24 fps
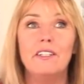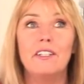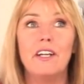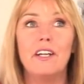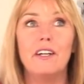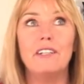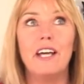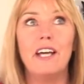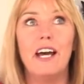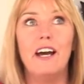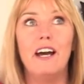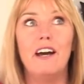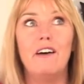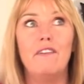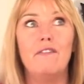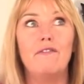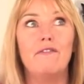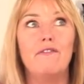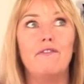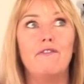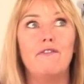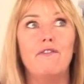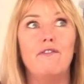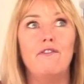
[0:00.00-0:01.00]
you're going to
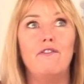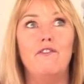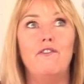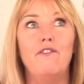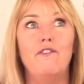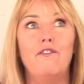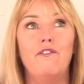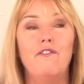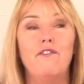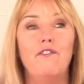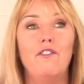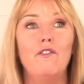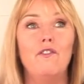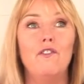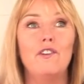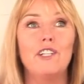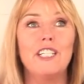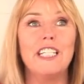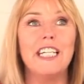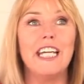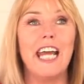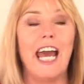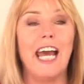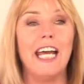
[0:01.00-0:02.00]
have
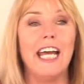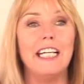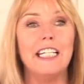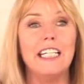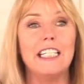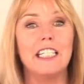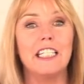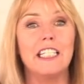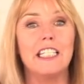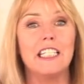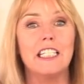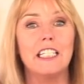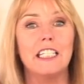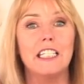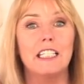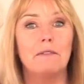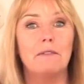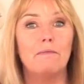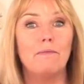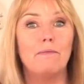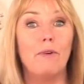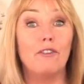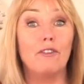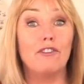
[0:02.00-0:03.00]
48
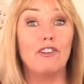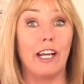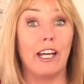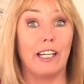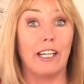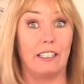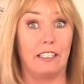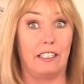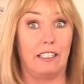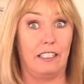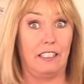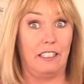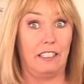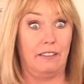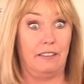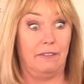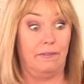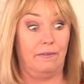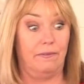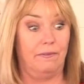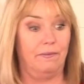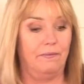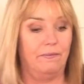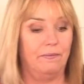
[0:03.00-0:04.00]
projects
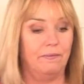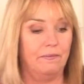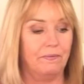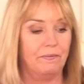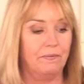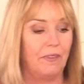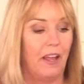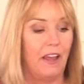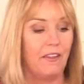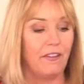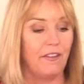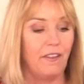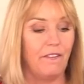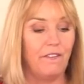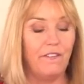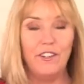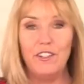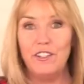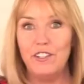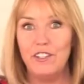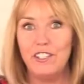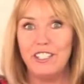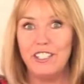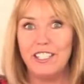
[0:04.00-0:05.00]
the
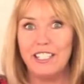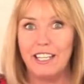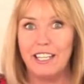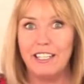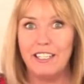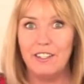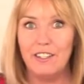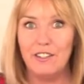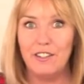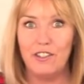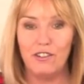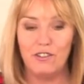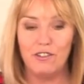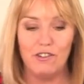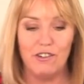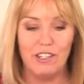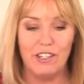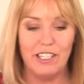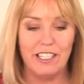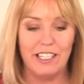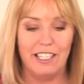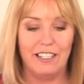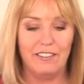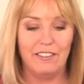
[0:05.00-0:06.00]
first day you
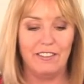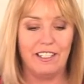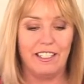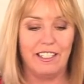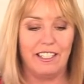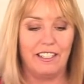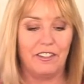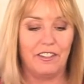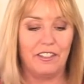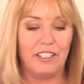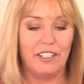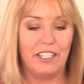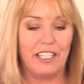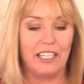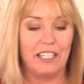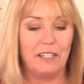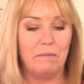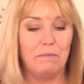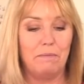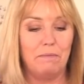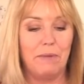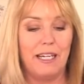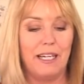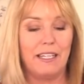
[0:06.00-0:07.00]
join. How's that? Because you
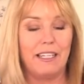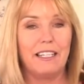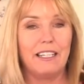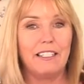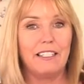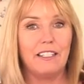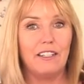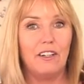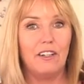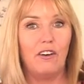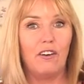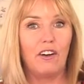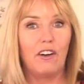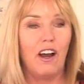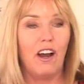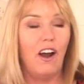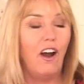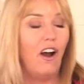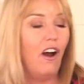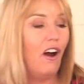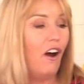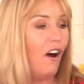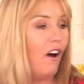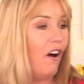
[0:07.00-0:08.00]
get a back catalogue
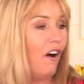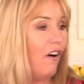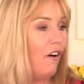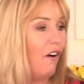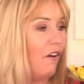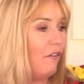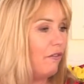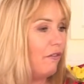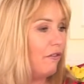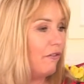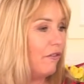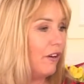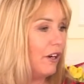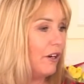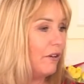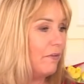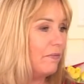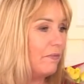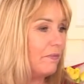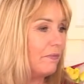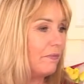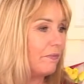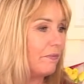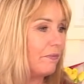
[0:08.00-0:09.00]
of
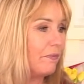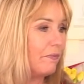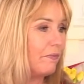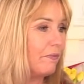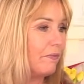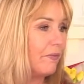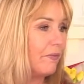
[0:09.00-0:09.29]
2